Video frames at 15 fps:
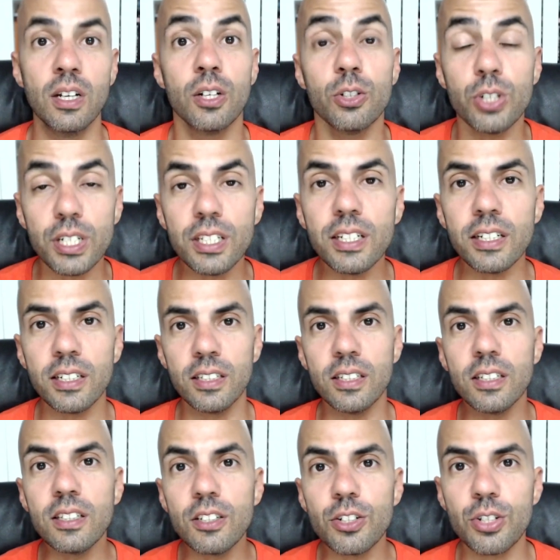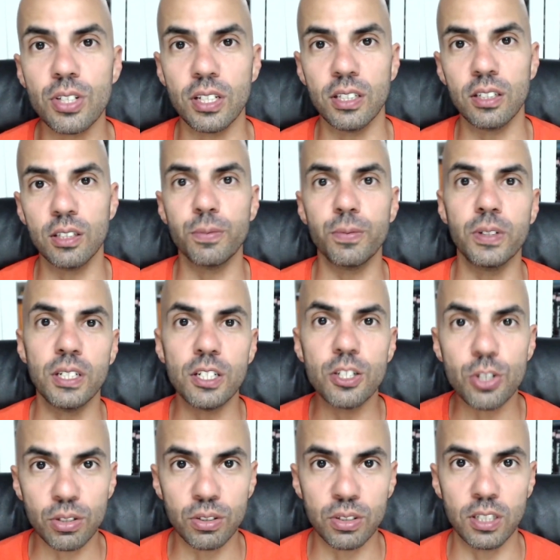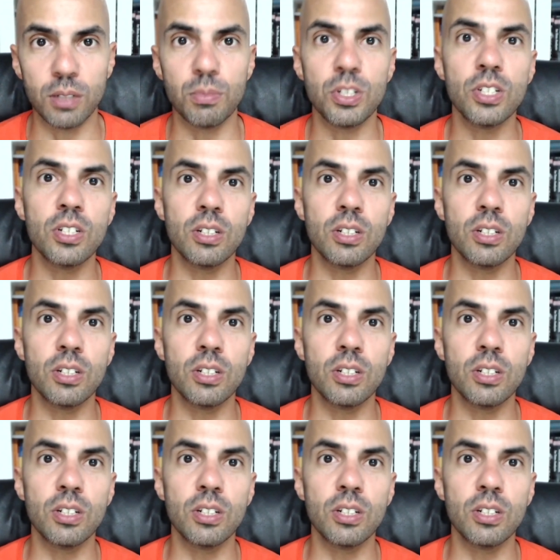Reading and understanding the Financial Times is,